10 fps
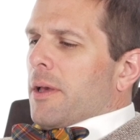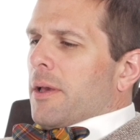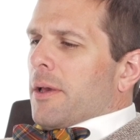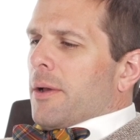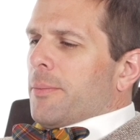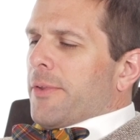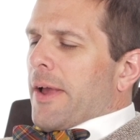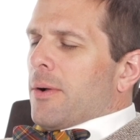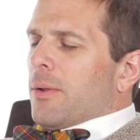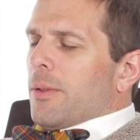it comes
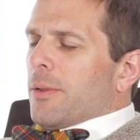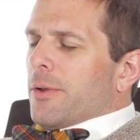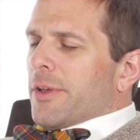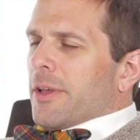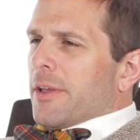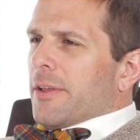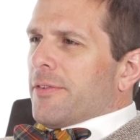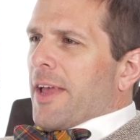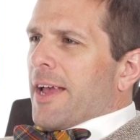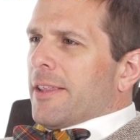out looking
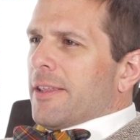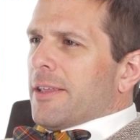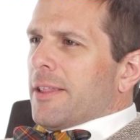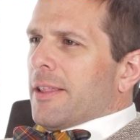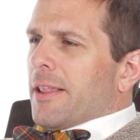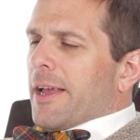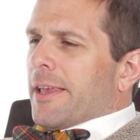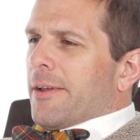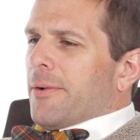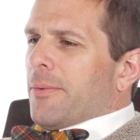exactly
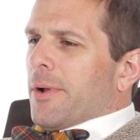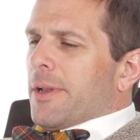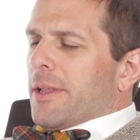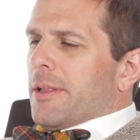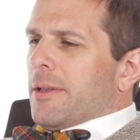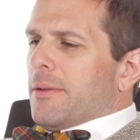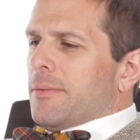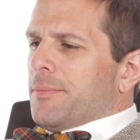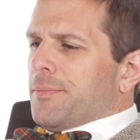like it went in?